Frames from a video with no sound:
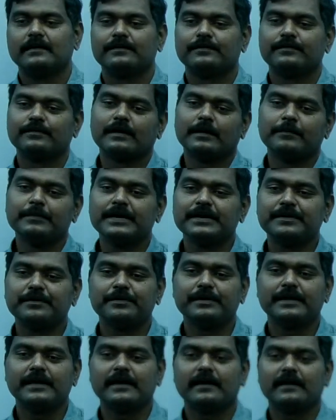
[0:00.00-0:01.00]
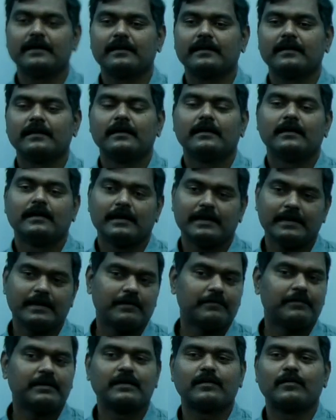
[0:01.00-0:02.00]
So coming to here, in
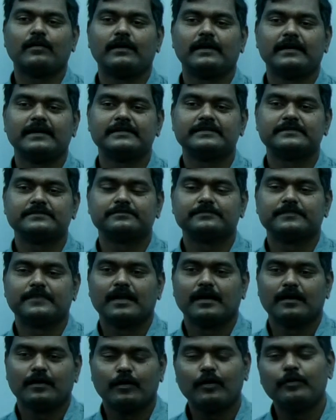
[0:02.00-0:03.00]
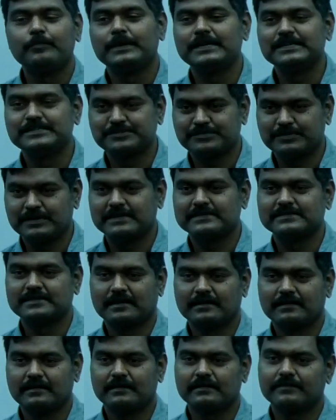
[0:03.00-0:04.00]
our college, how many students
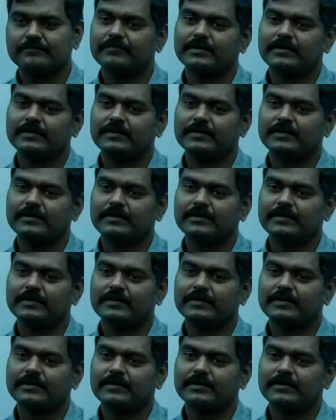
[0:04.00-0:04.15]
are there?